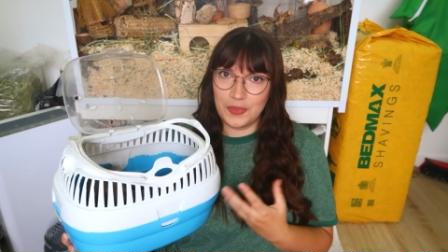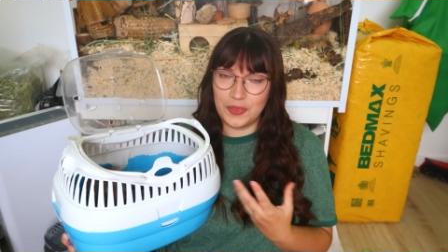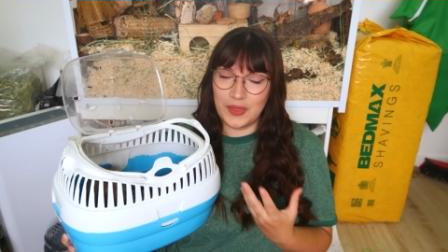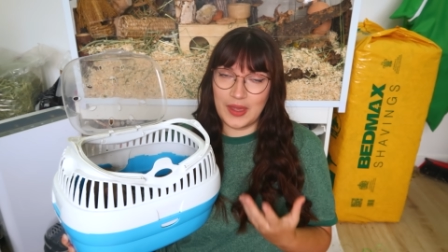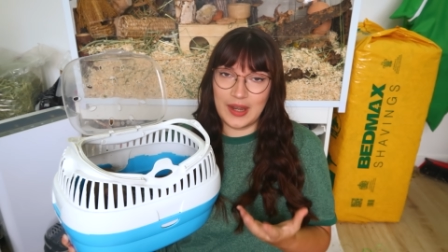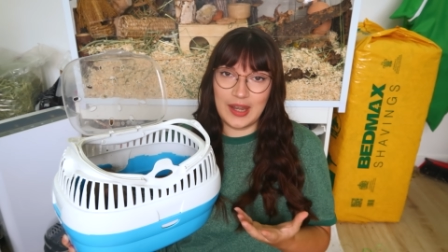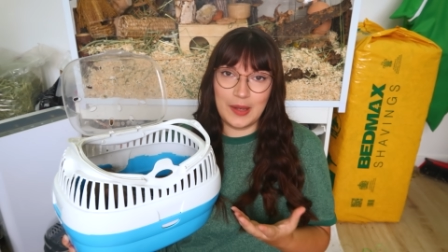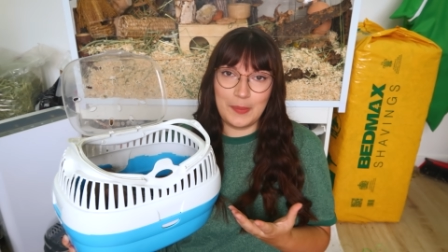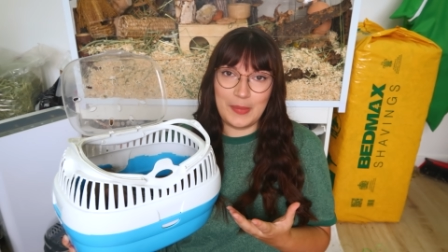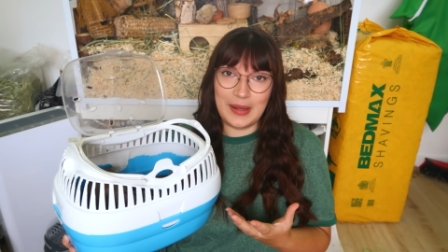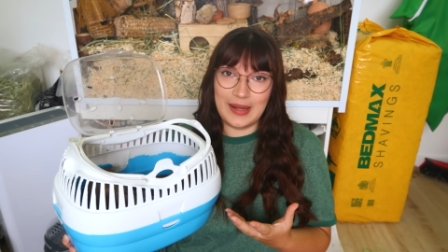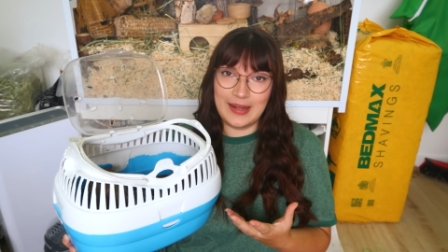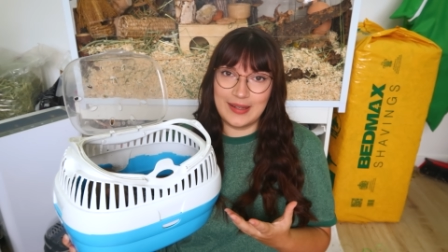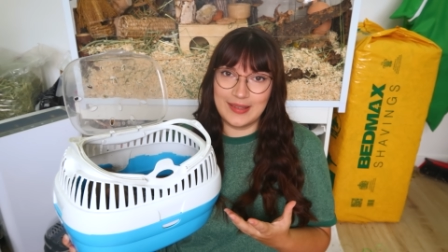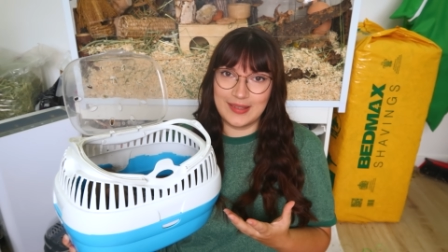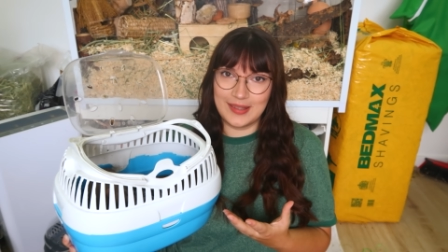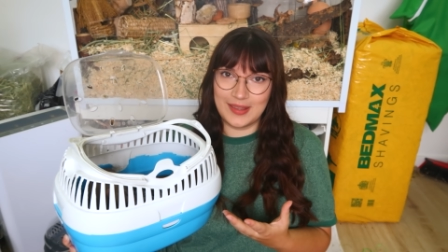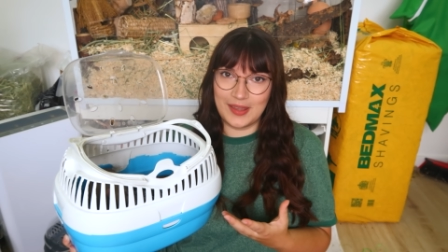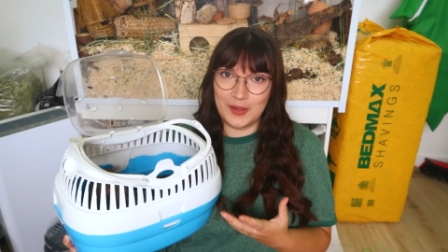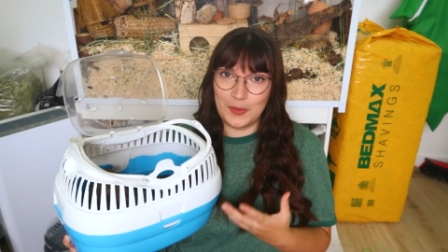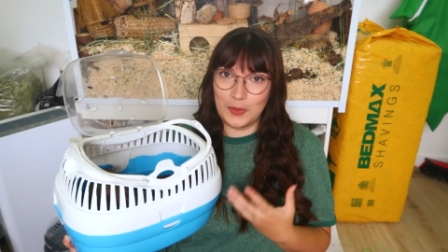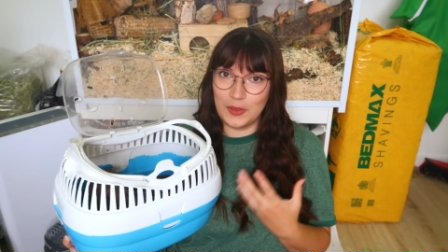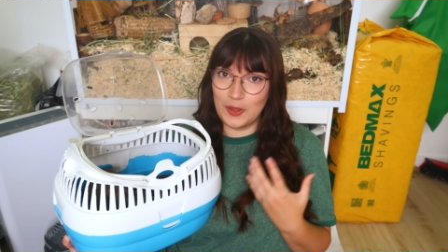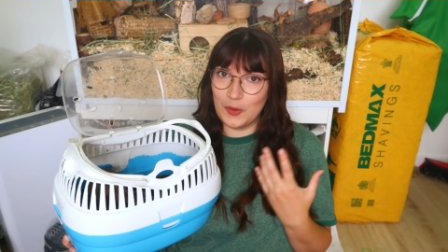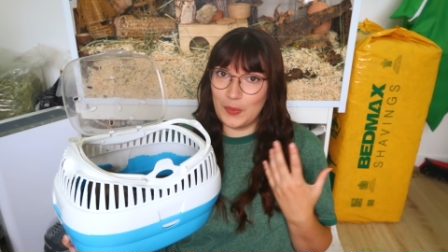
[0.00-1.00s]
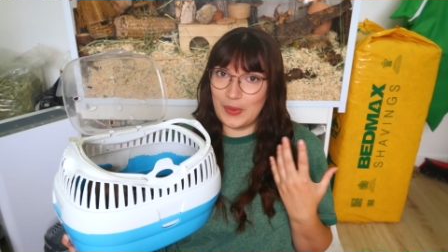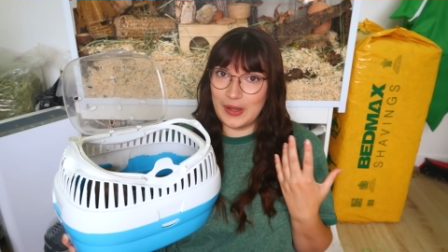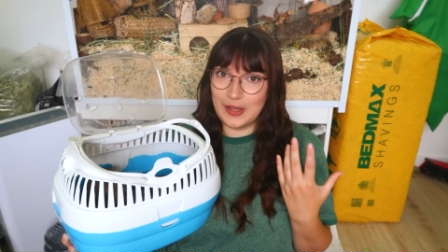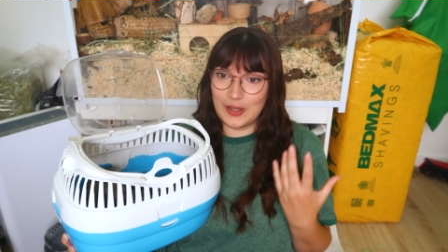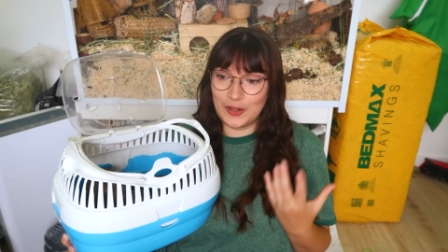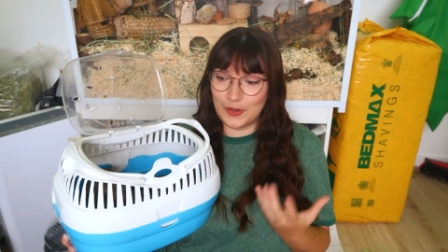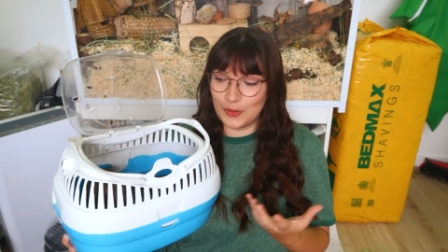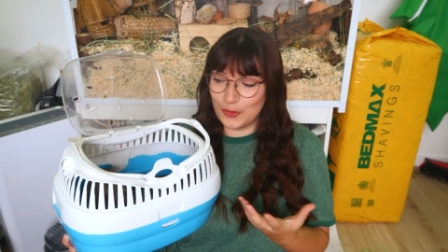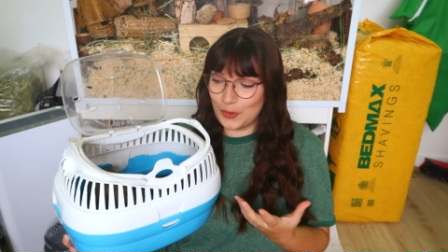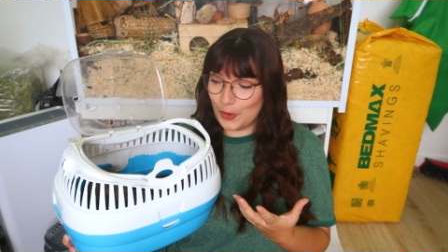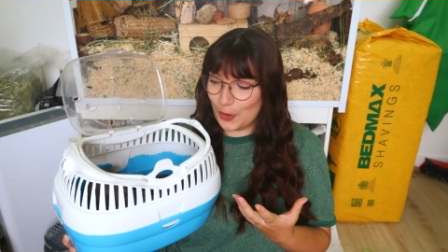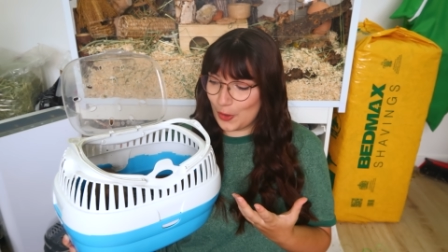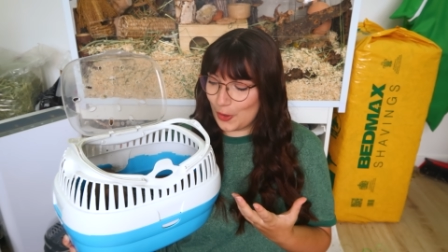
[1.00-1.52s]
then it means that we're
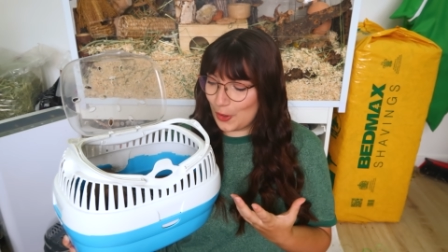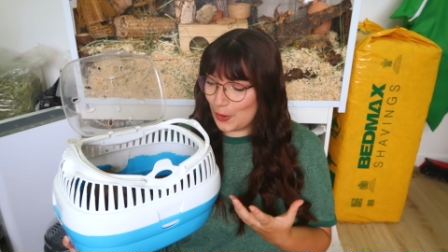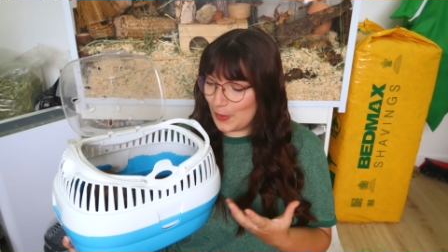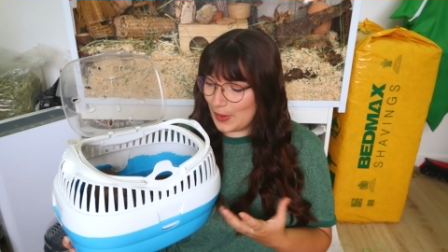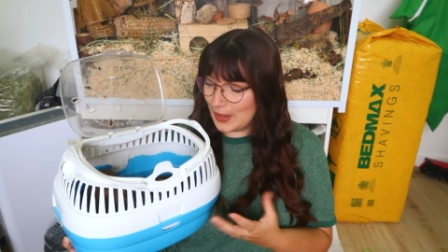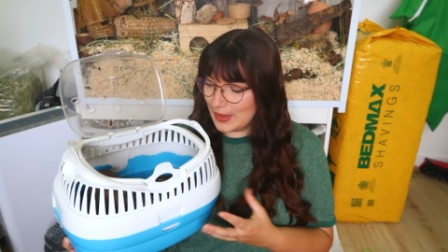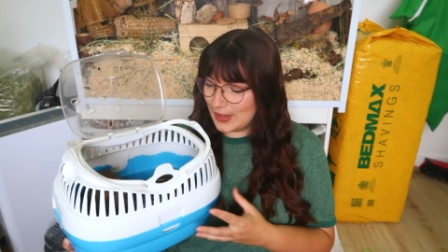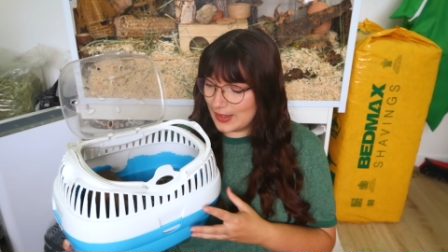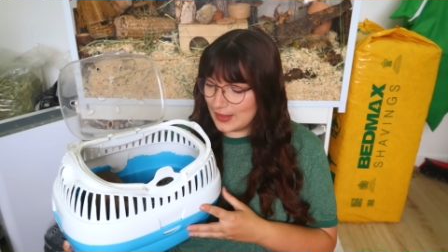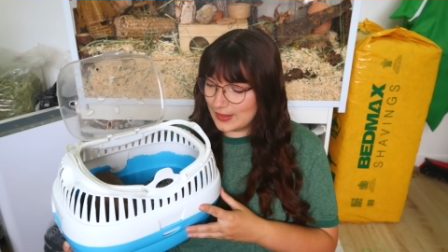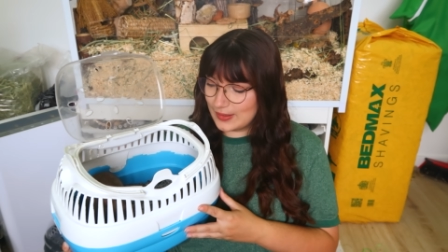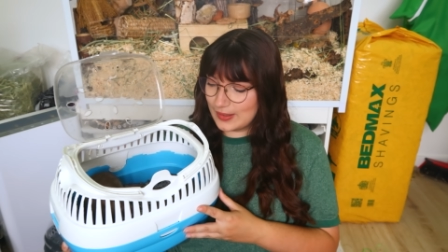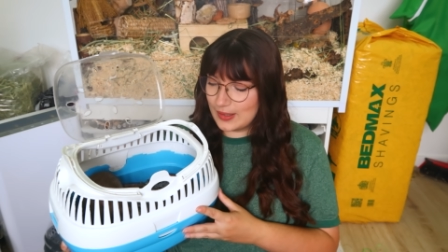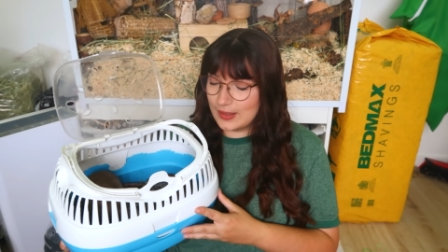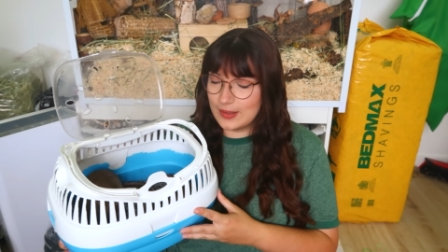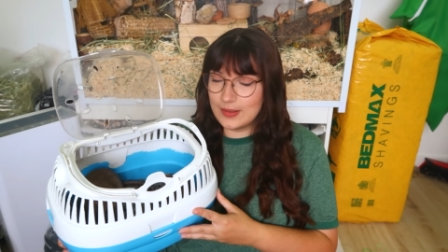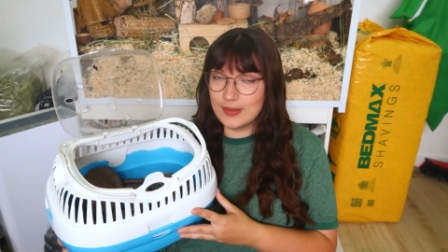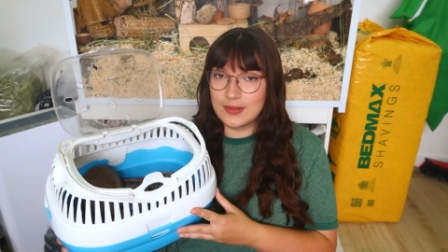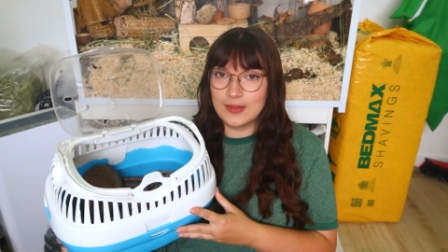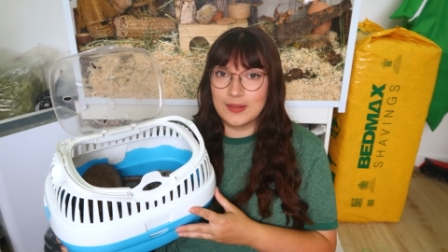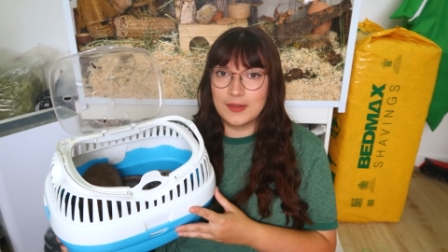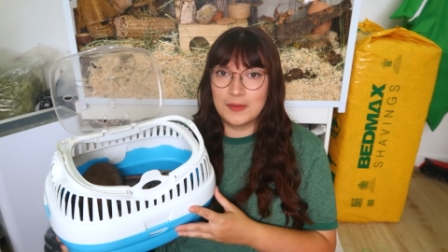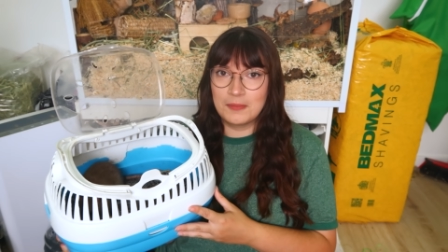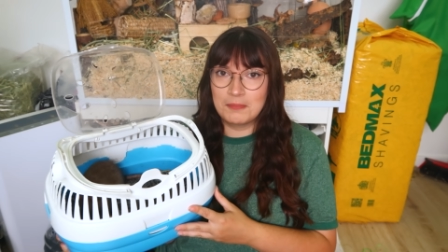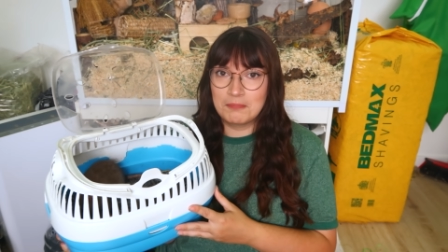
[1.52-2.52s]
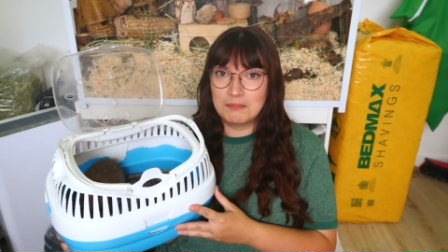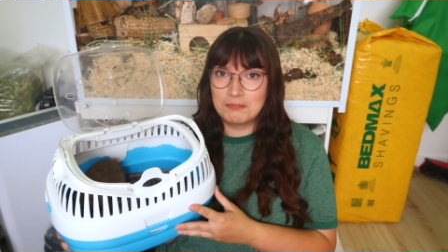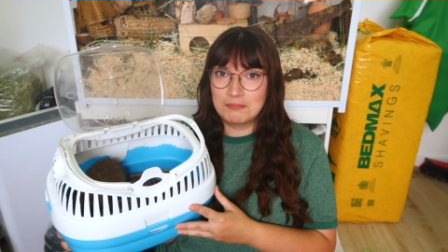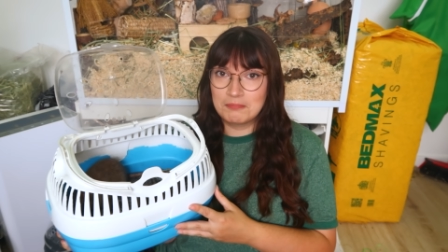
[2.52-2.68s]
gonna go and this is